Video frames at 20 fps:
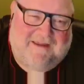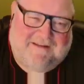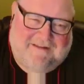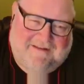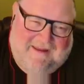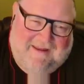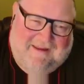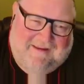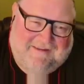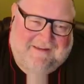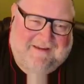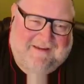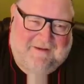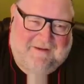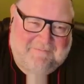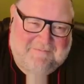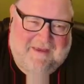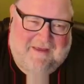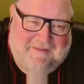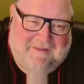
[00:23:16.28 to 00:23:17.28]
like Nick.
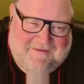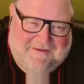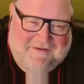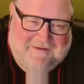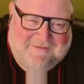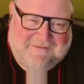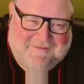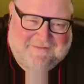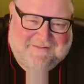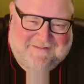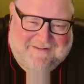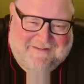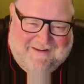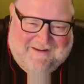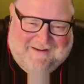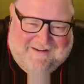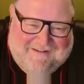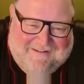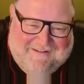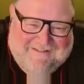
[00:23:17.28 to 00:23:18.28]
I'm telling you.
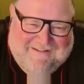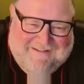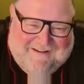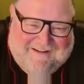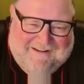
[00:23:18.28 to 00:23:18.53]
Yeah.